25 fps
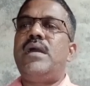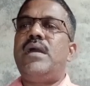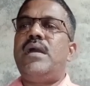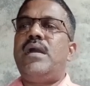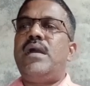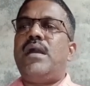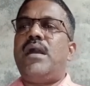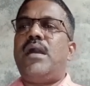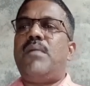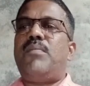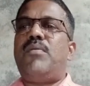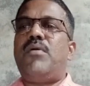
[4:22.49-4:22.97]

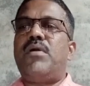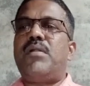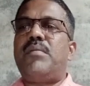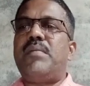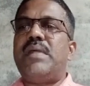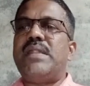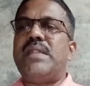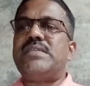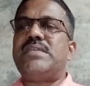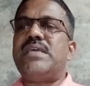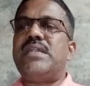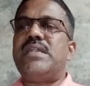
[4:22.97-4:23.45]

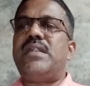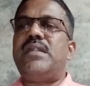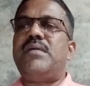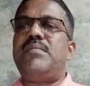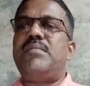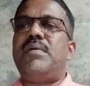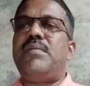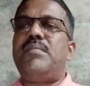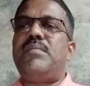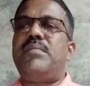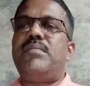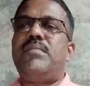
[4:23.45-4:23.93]
aforementioned
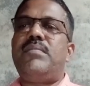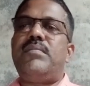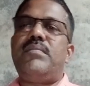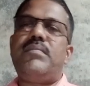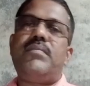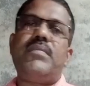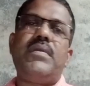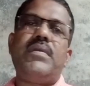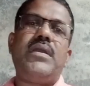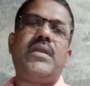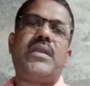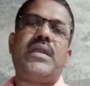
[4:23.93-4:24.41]

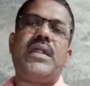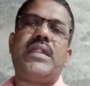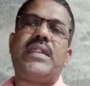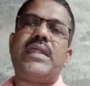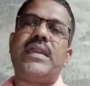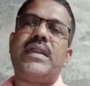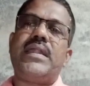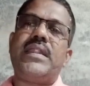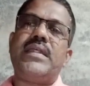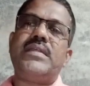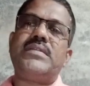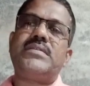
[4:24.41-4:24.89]

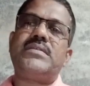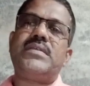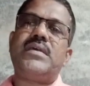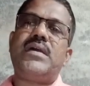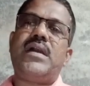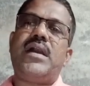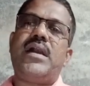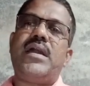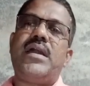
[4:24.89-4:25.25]
categories are